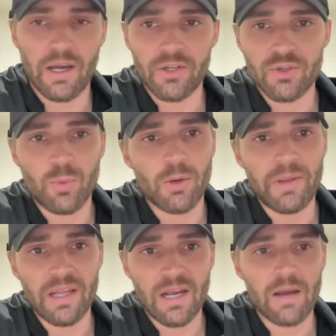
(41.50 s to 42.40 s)
just put them
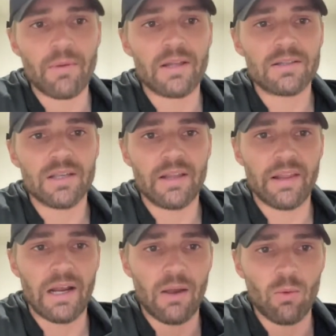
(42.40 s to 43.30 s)
in the comments
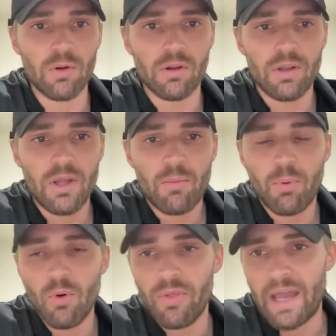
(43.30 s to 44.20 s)
and then I will
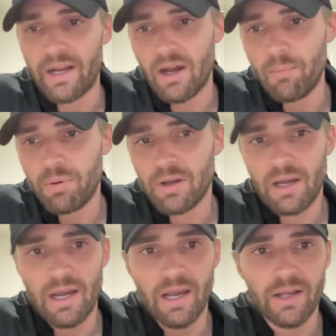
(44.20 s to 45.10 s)
pull that up
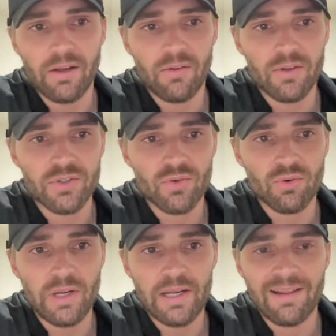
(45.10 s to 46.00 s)
on the
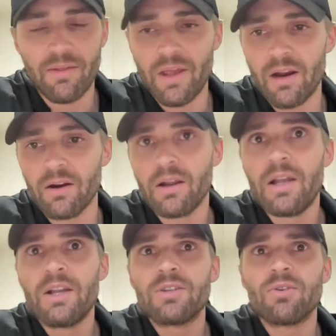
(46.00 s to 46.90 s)
screen there
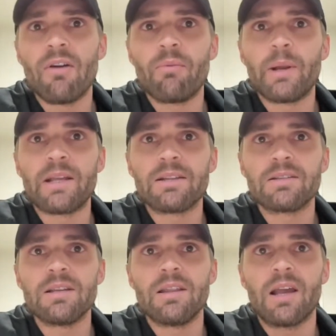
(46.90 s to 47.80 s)
so everybody can
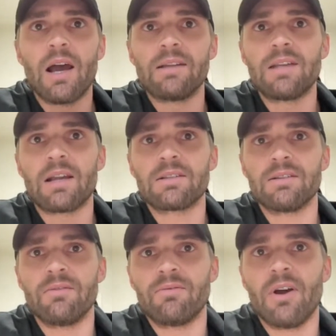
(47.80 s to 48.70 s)
see the
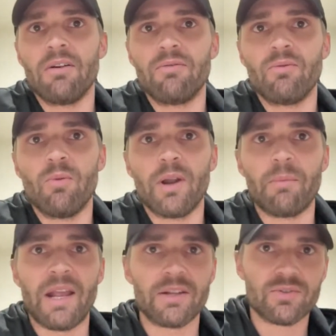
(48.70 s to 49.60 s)
context of what
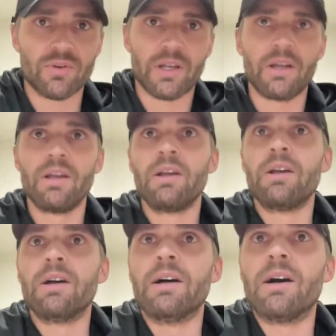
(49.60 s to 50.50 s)
I'm answering.
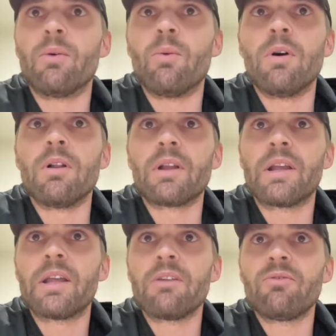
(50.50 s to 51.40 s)

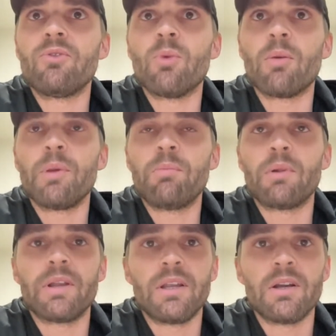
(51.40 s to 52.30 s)
We'll get a few more
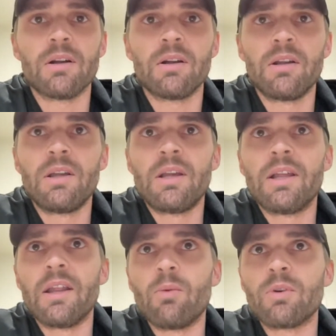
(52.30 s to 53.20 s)
people in here
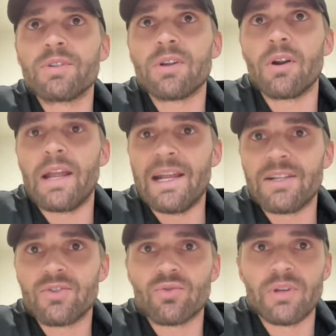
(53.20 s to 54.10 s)
and then we'll start
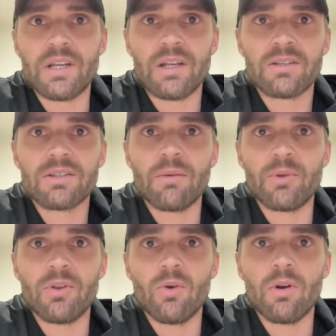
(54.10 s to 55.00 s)
answering some
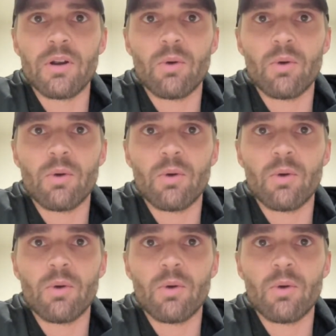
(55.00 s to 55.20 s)
of your